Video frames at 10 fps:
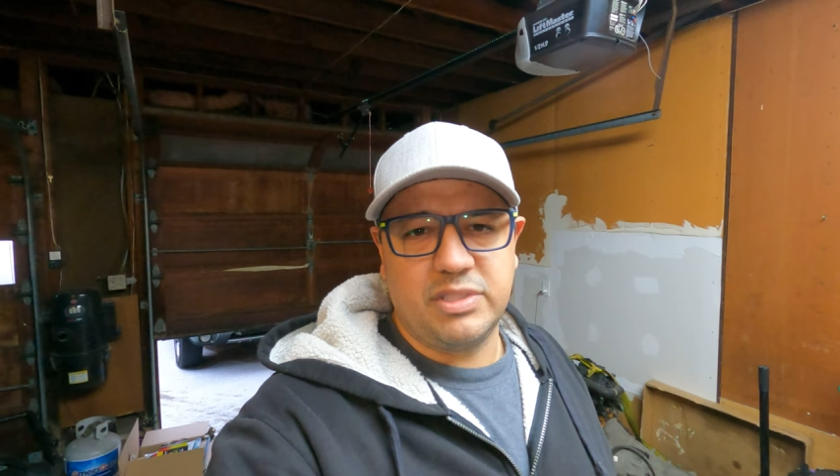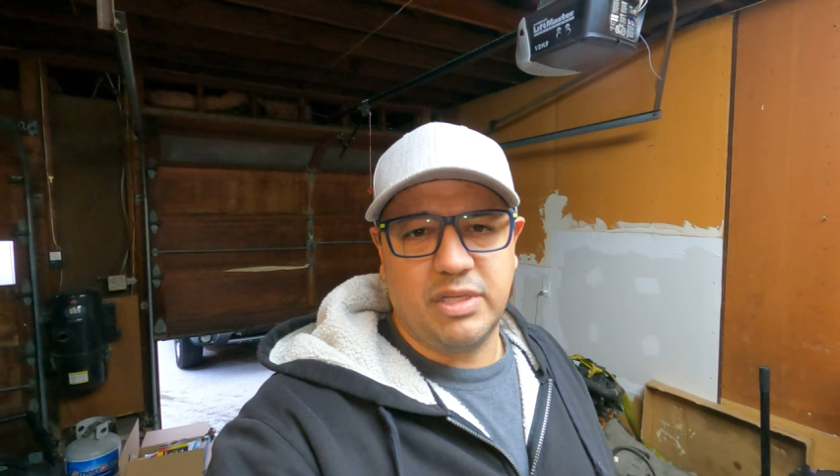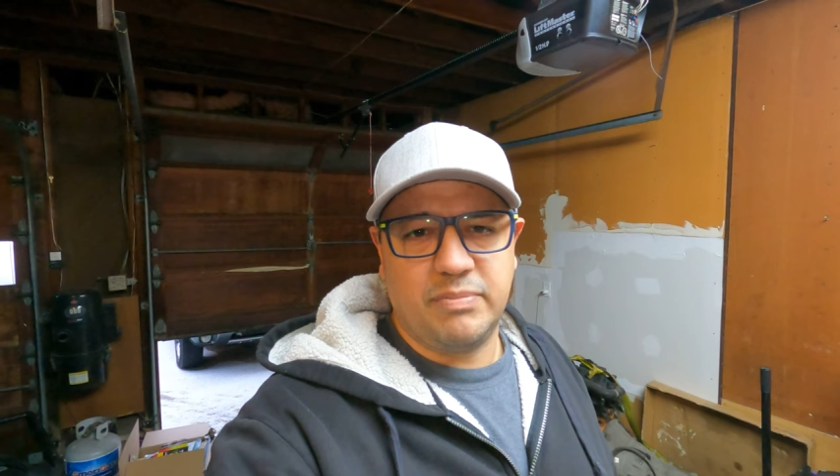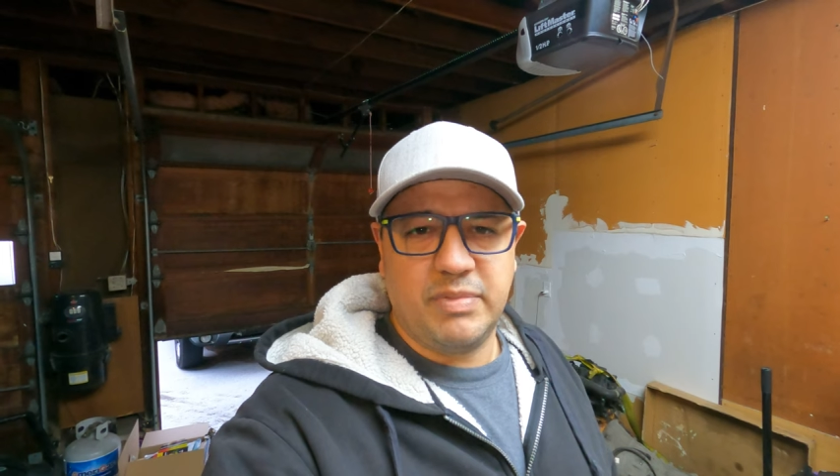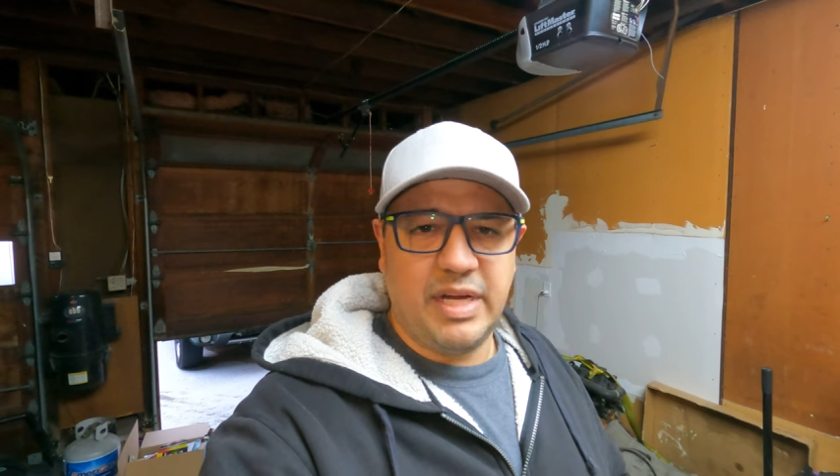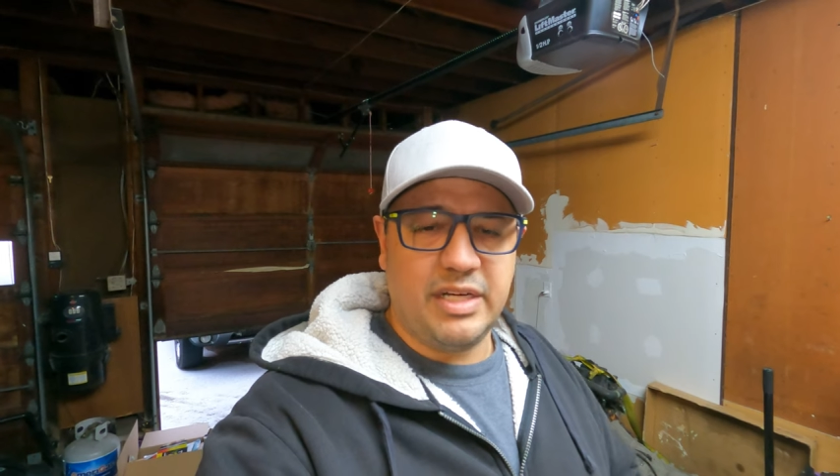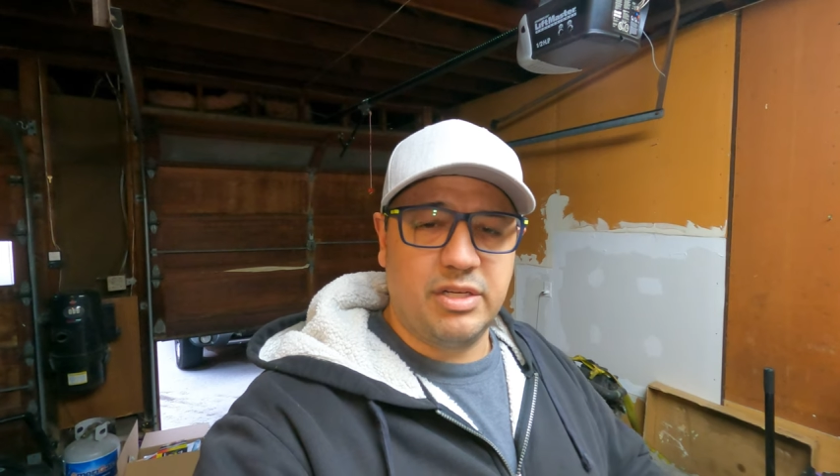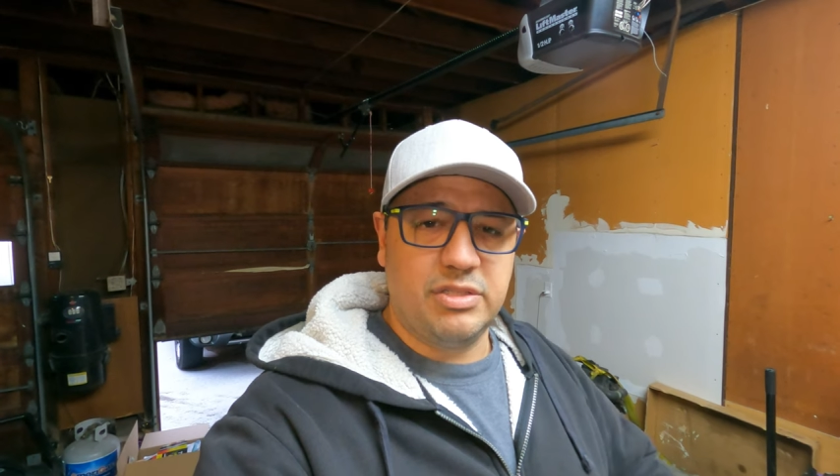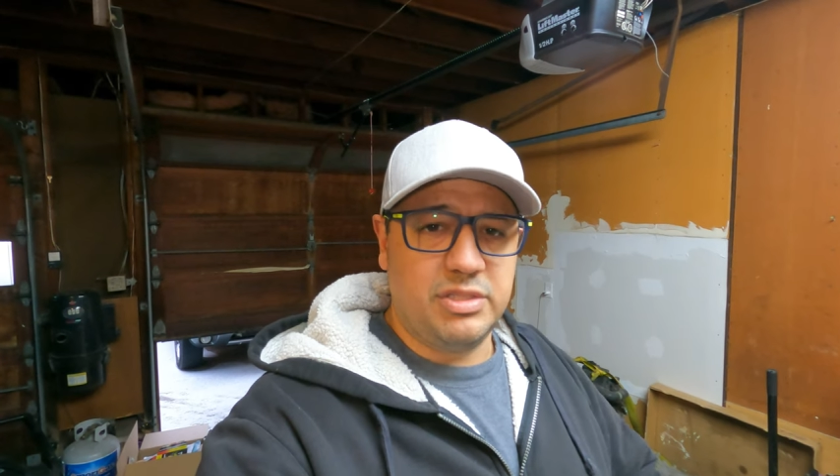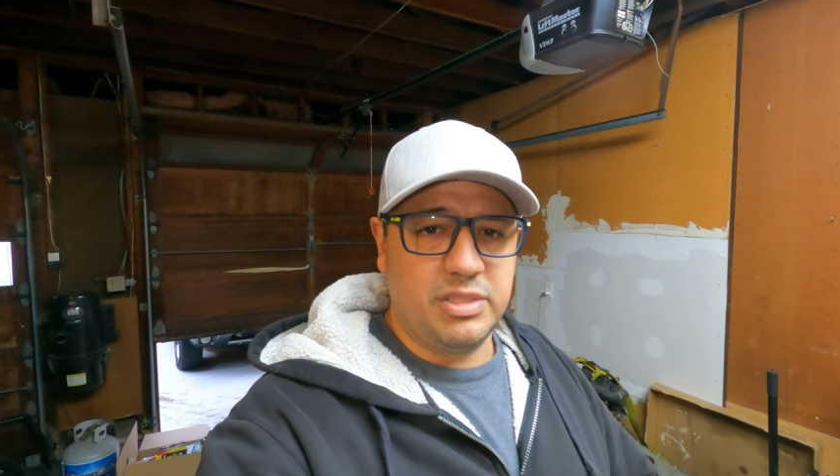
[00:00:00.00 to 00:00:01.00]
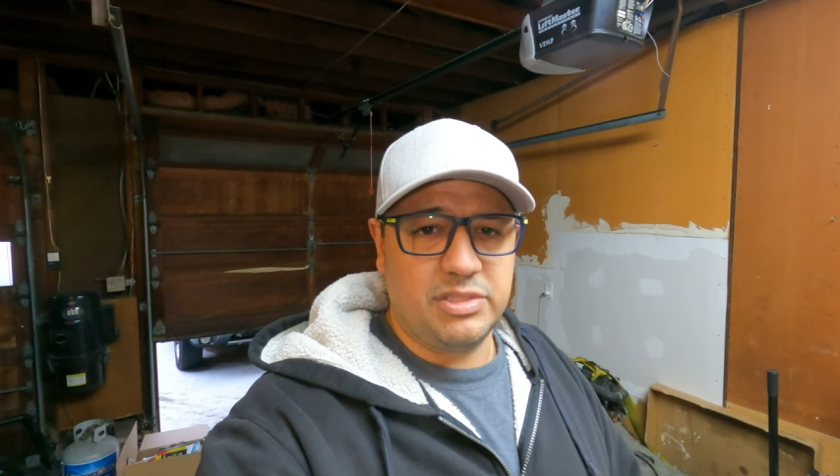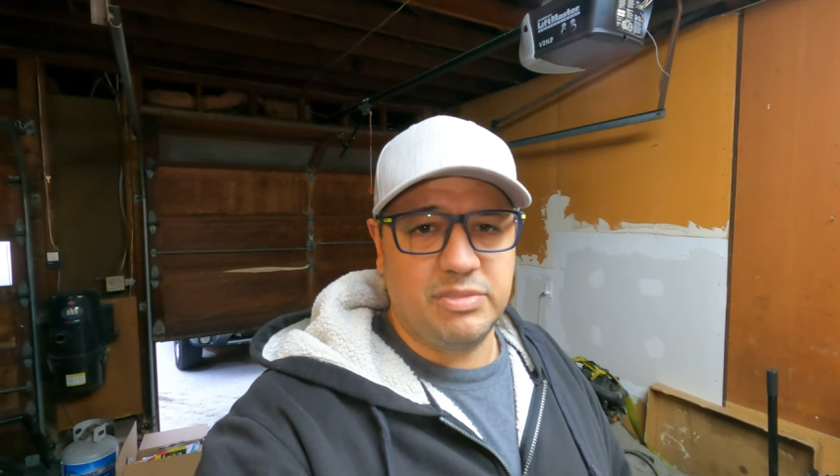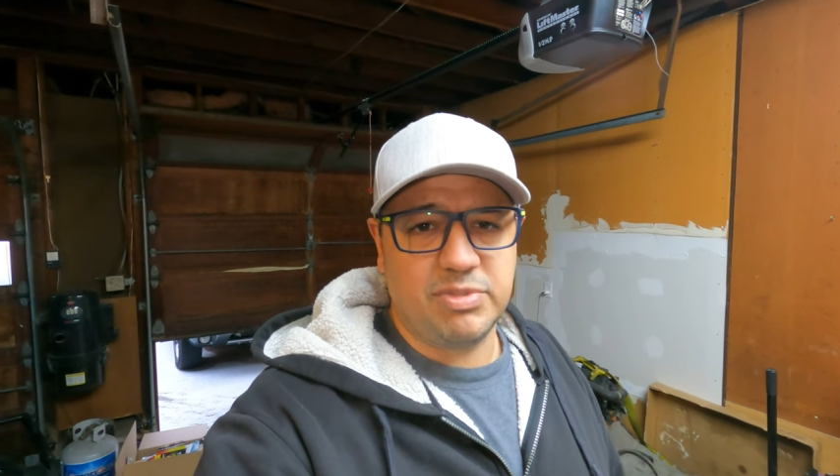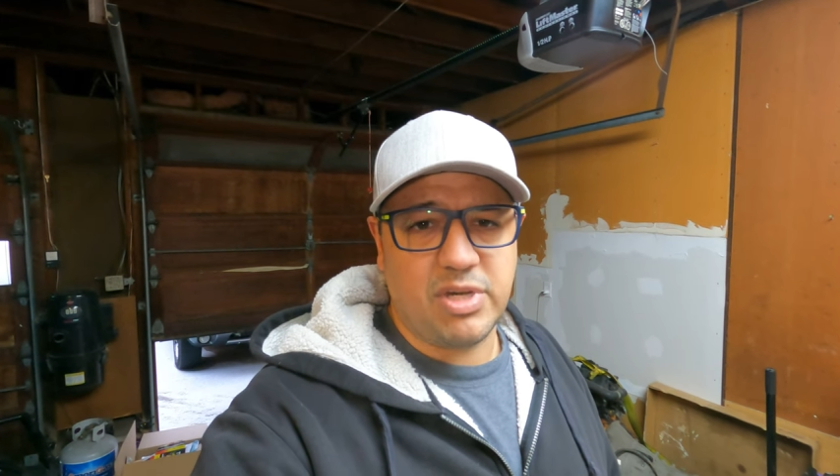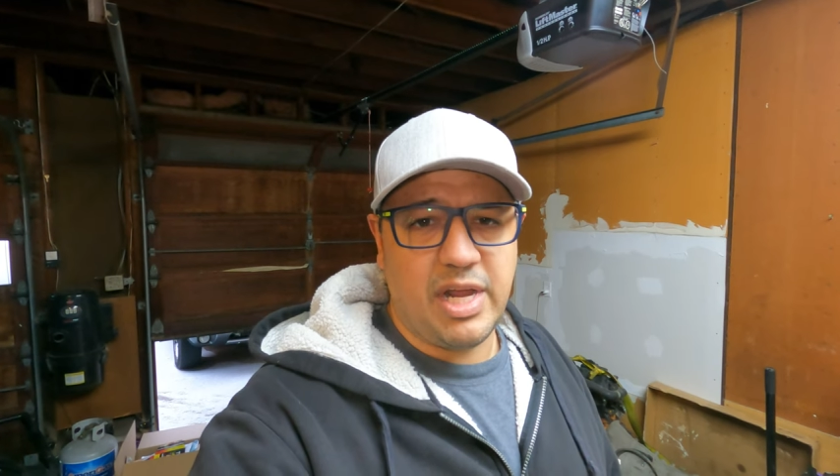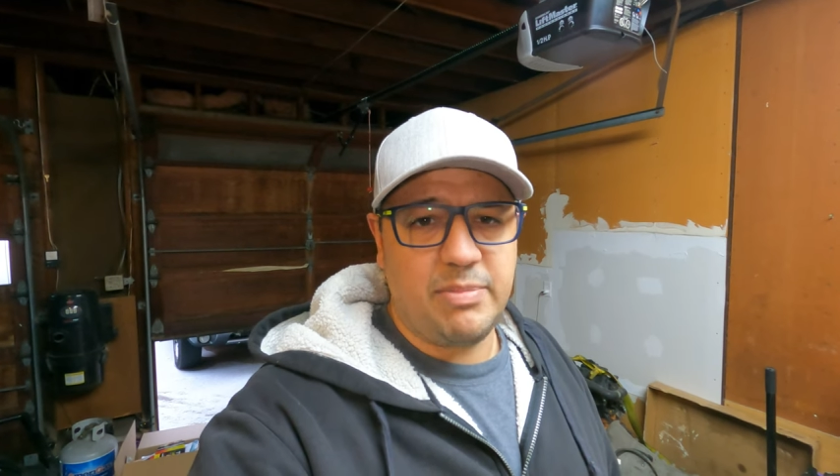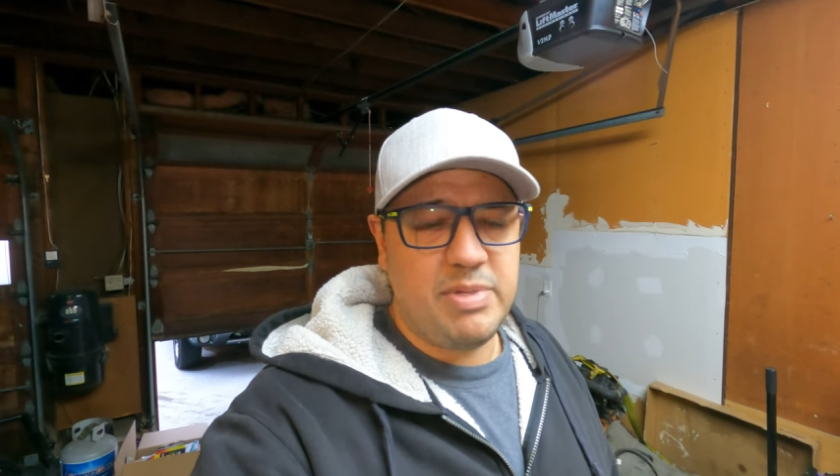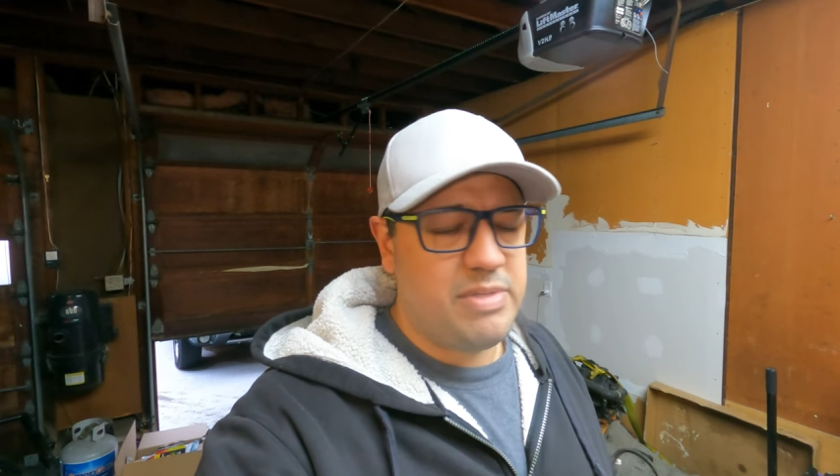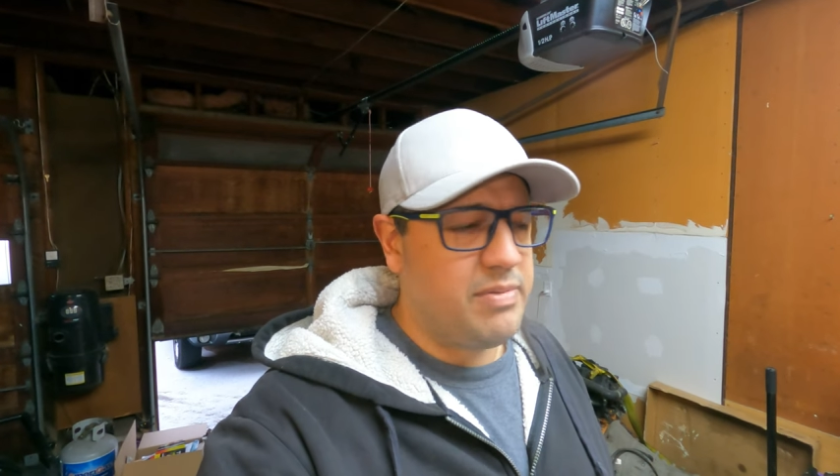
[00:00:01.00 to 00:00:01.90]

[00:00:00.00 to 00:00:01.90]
So I encourage you to subscribe.